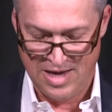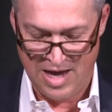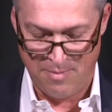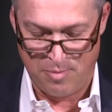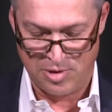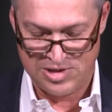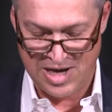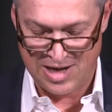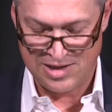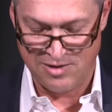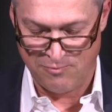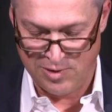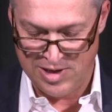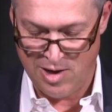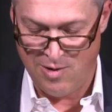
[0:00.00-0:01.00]
At
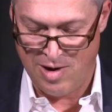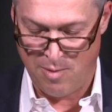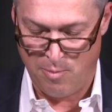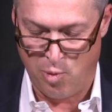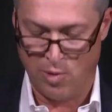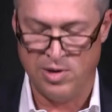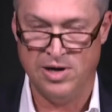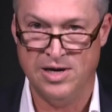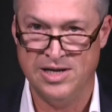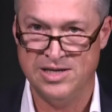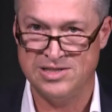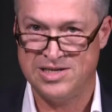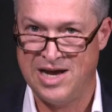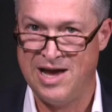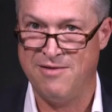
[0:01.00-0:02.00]
Protective, we know how important it
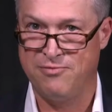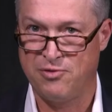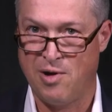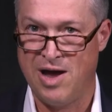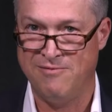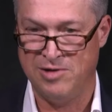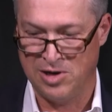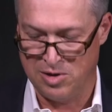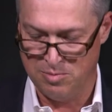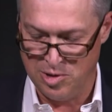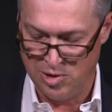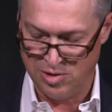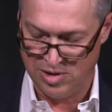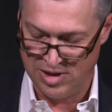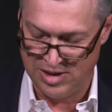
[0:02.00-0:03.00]
is to have thriving
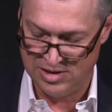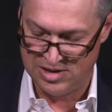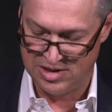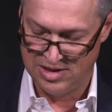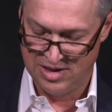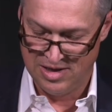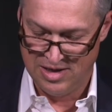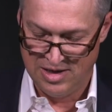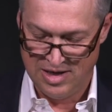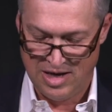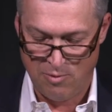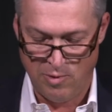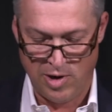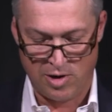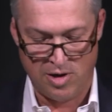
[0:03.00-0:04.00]
communities,
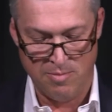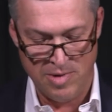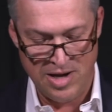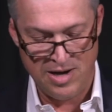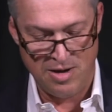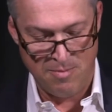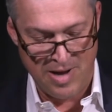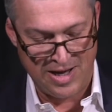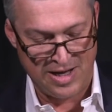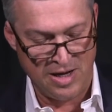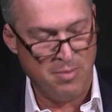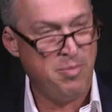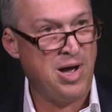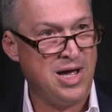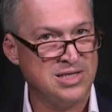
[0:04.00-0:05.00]
and we are committed to
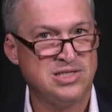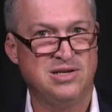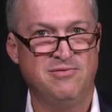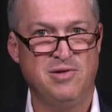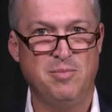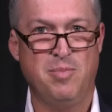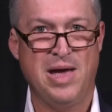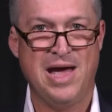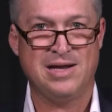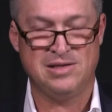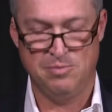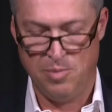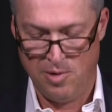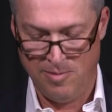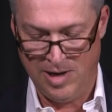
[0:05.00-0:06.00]
making a positive
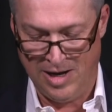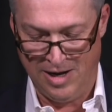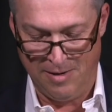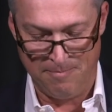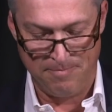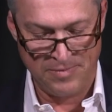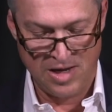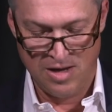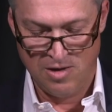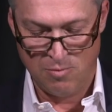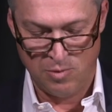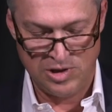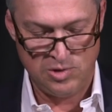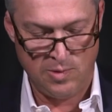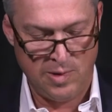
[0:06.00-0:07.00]
impact in Birmingham,
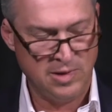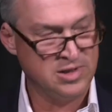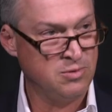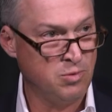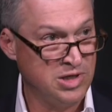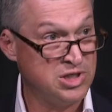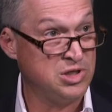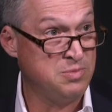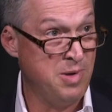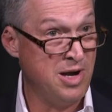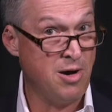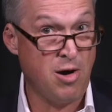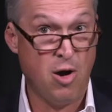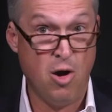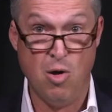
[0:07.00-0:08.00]
which has
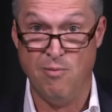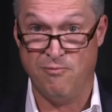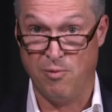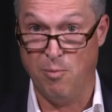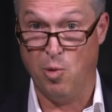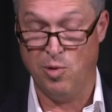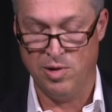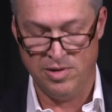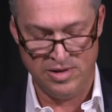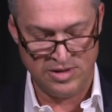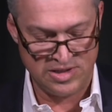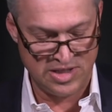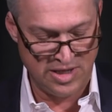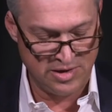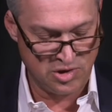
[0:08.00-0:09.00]
been our home for more than a
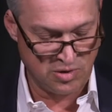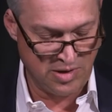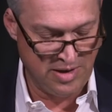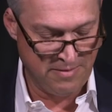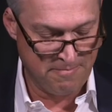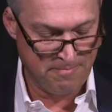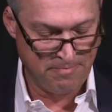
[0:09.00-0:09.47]
century.